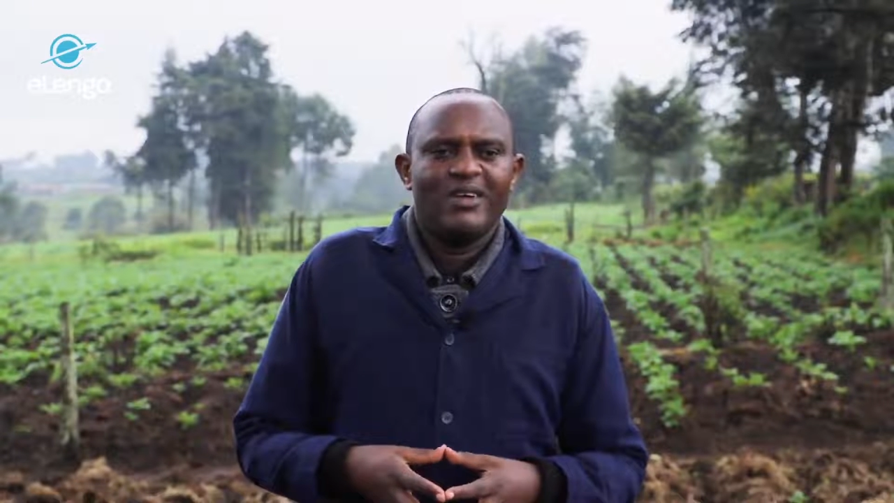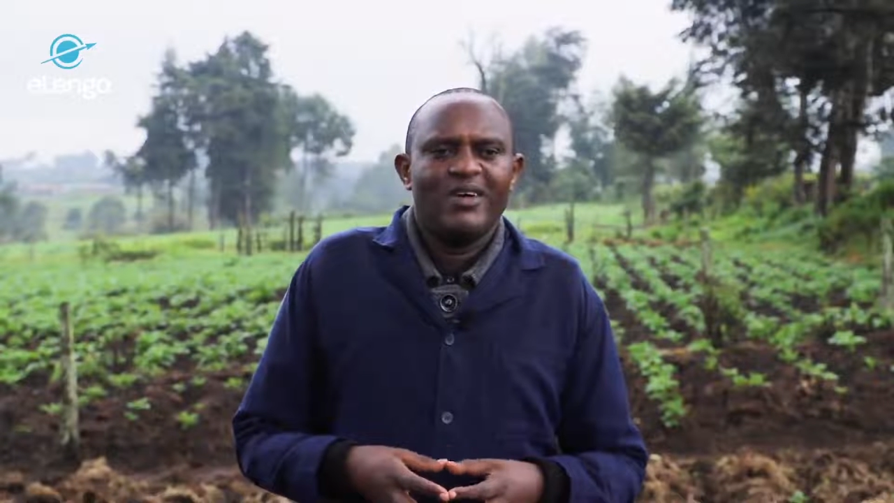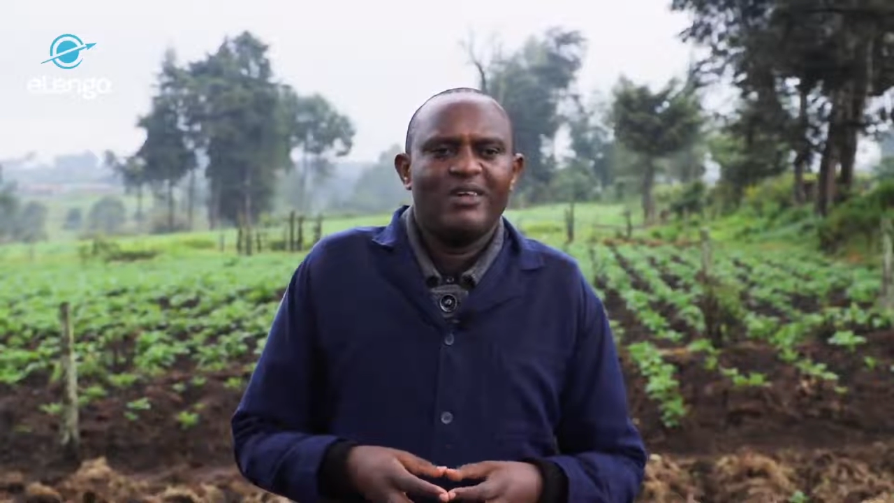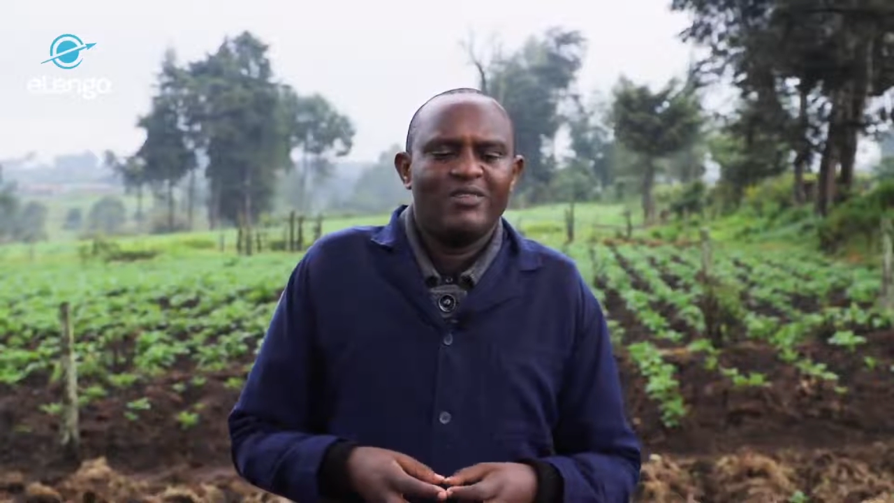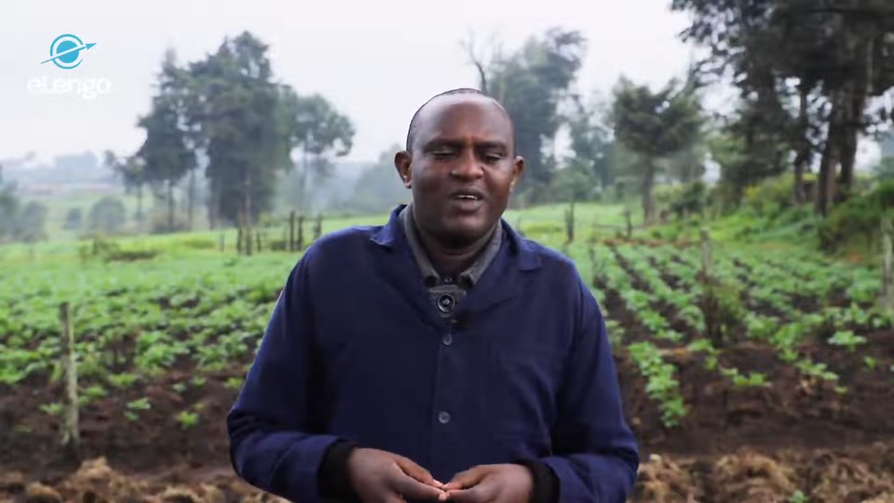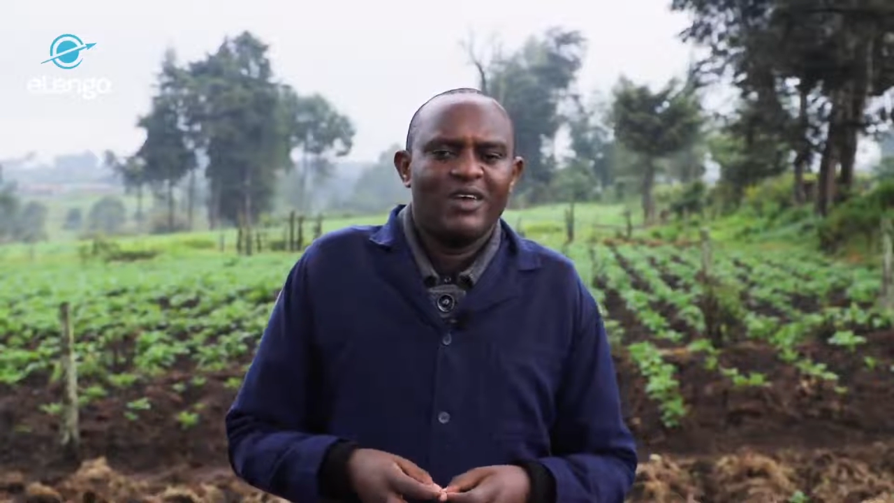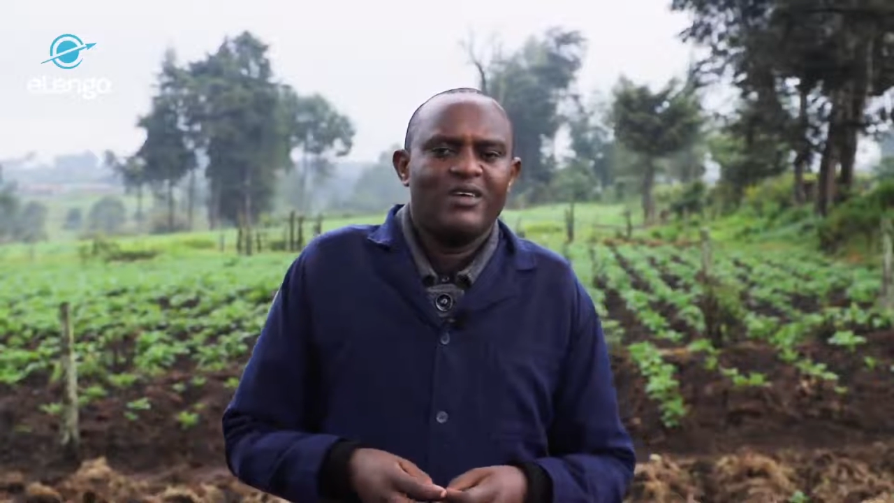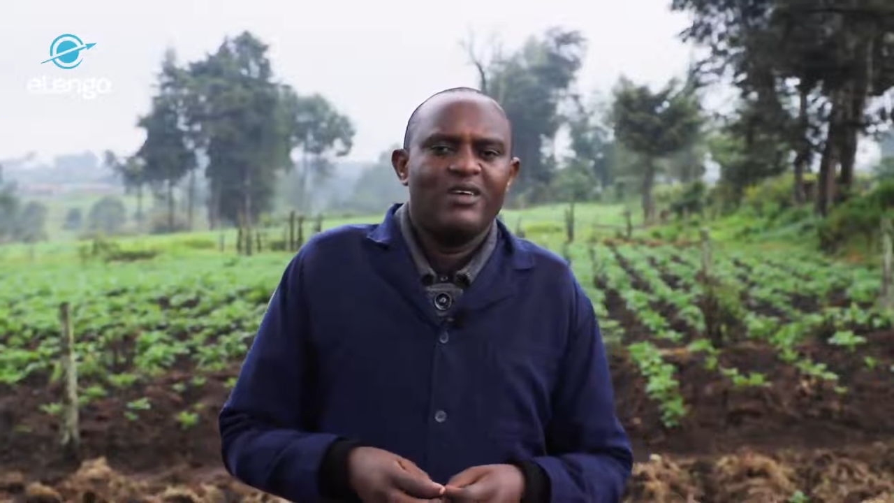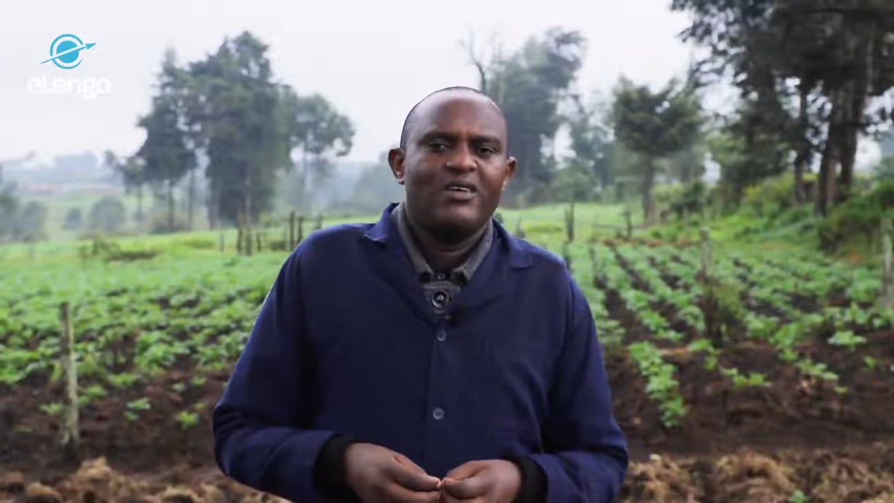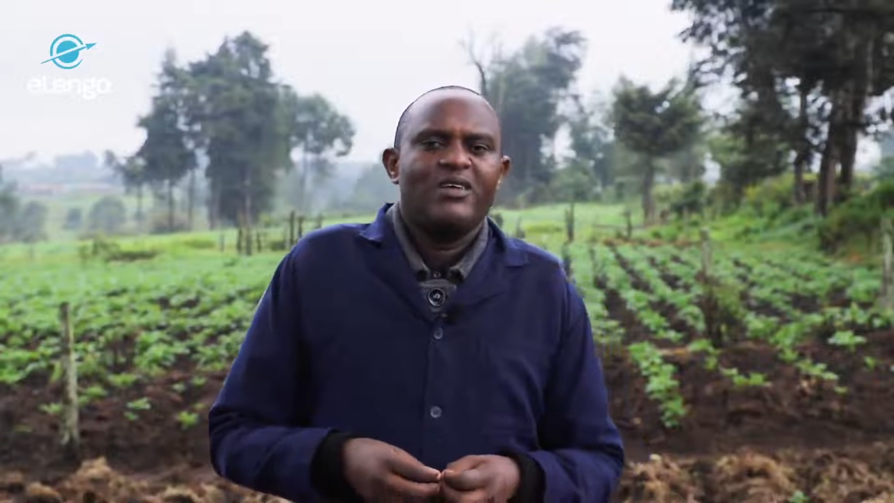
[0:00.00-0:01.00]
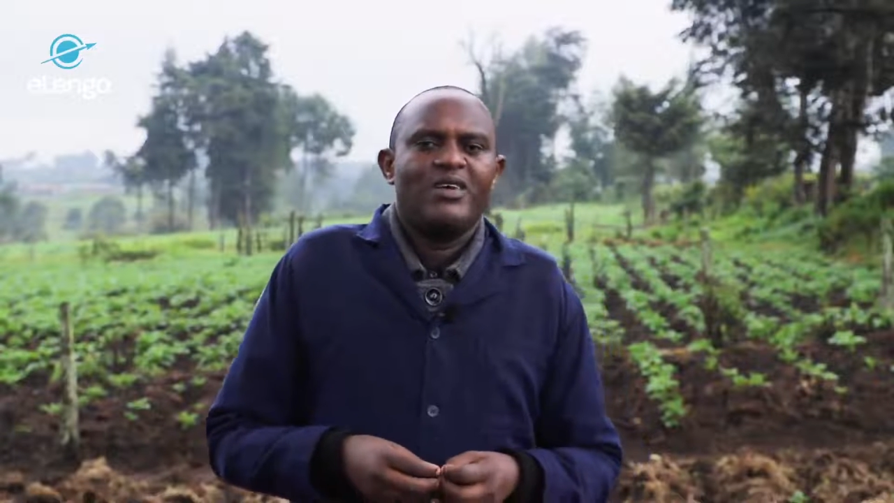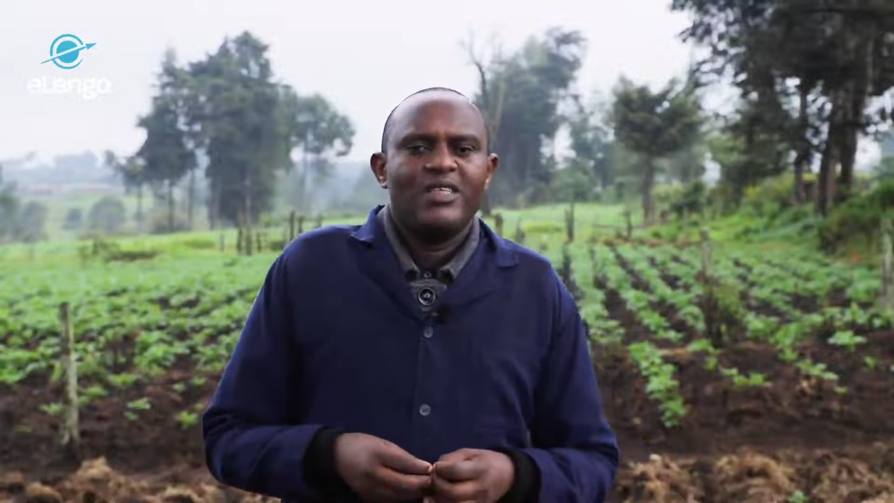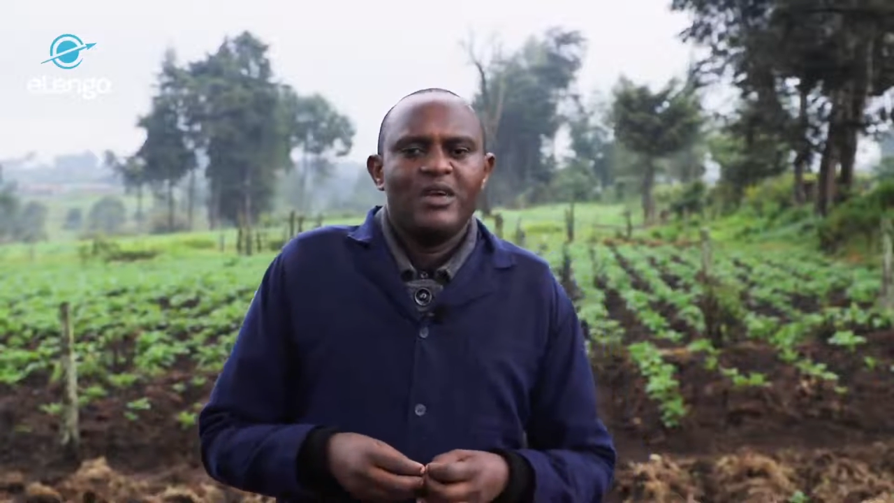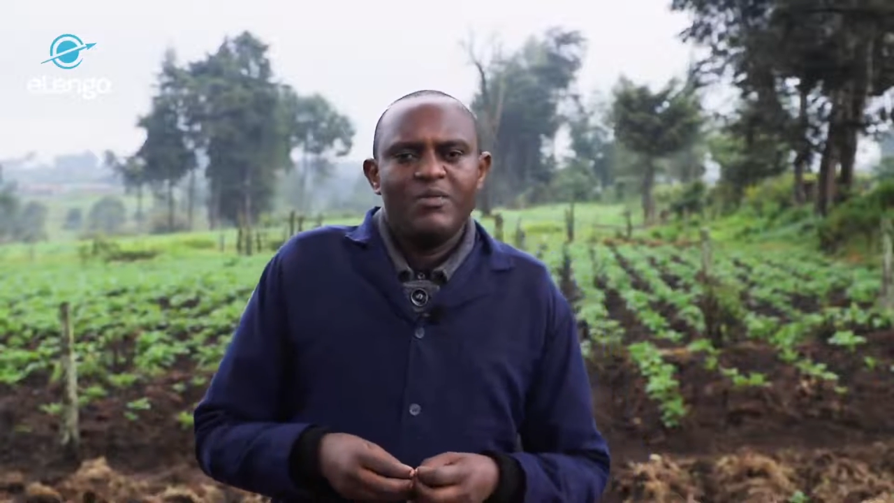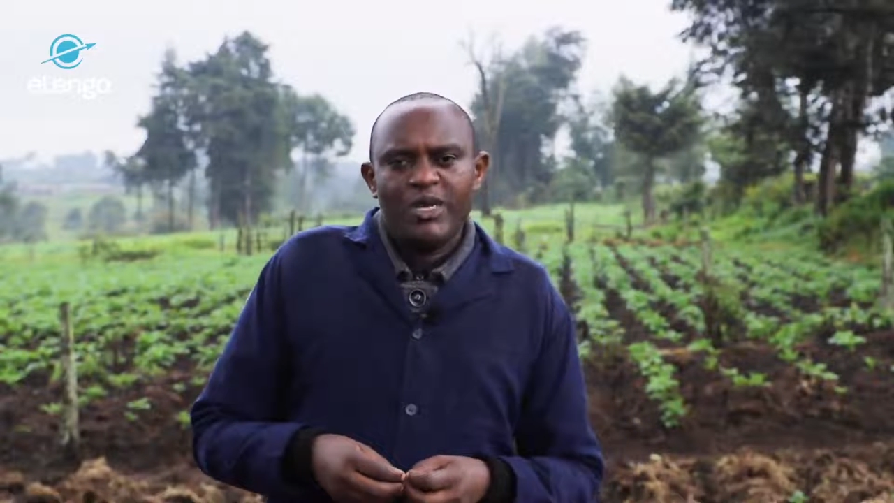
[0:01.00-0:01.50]
after
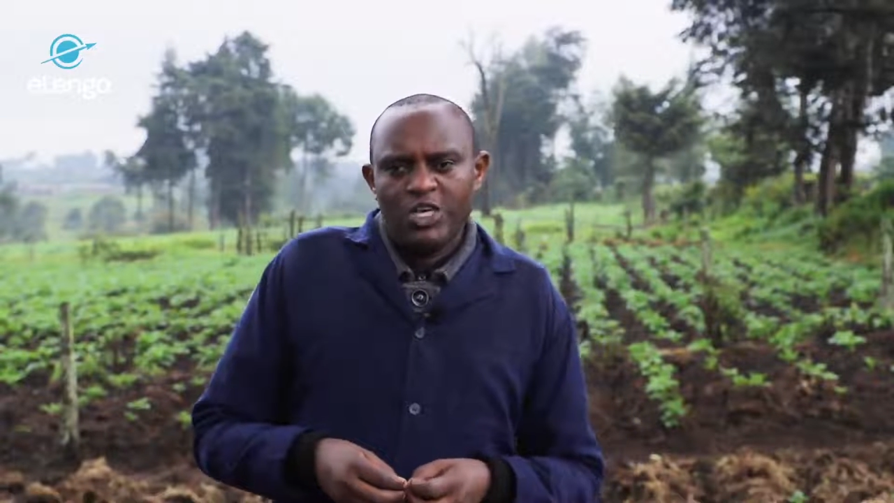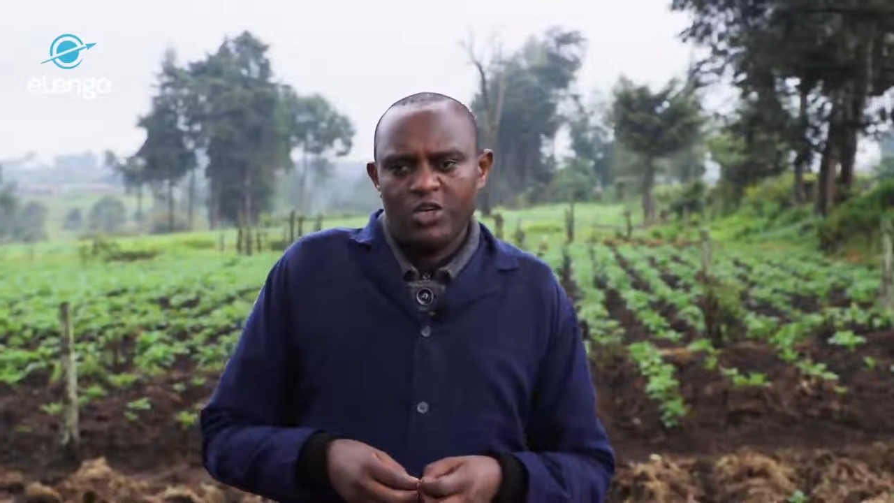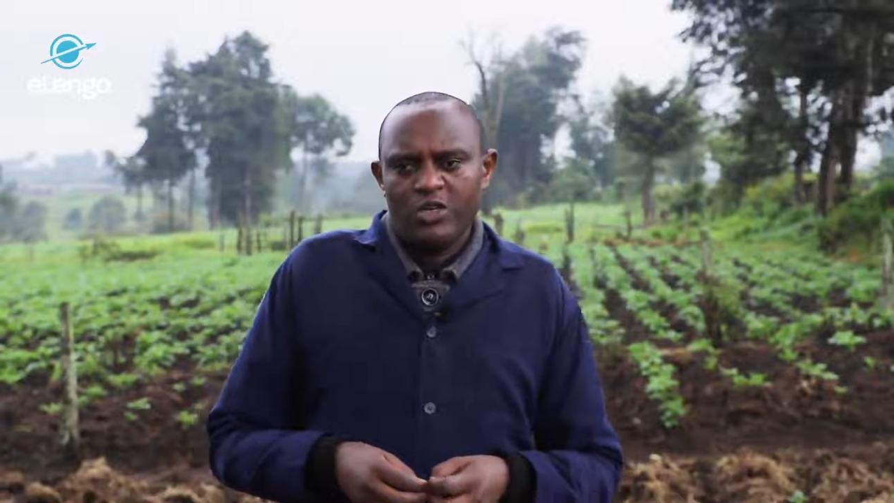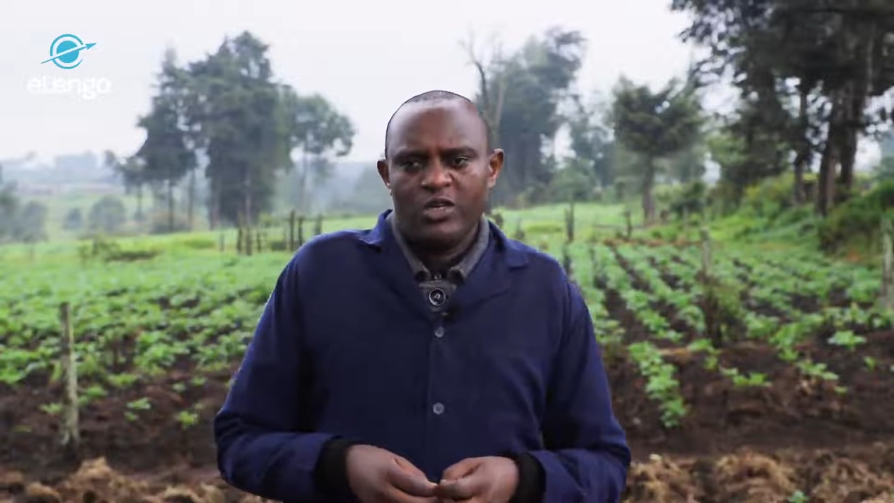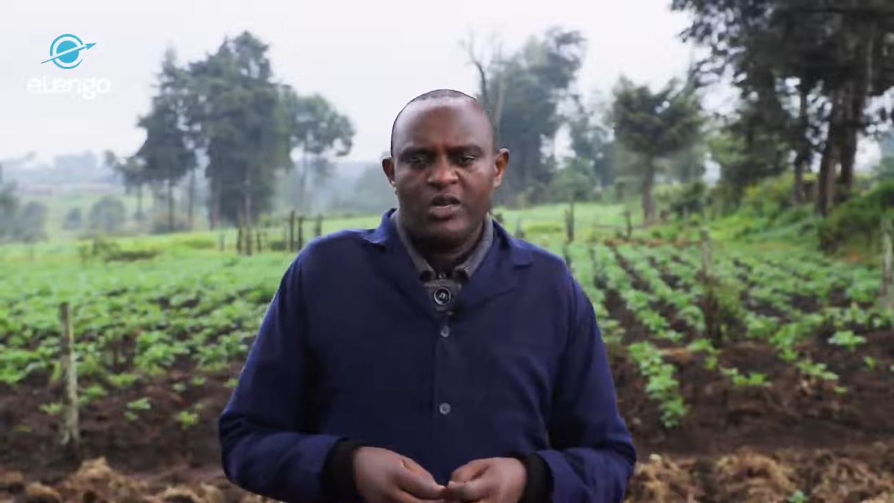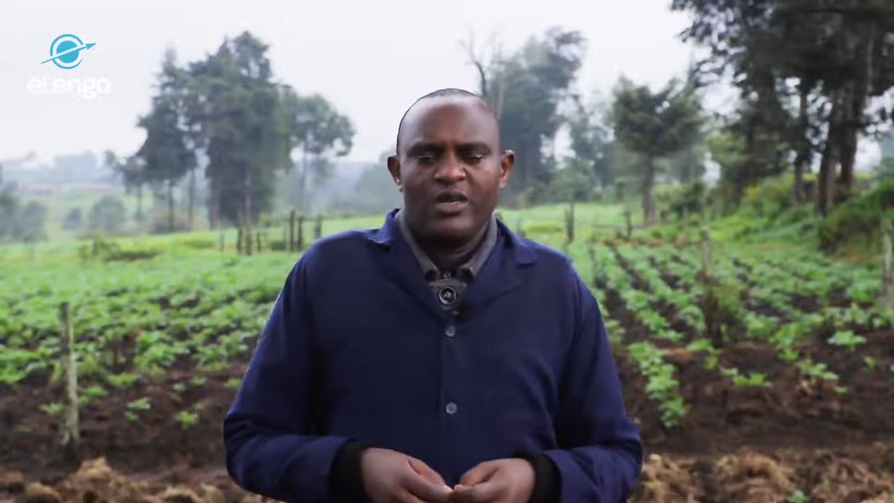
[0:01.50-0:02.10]
germination.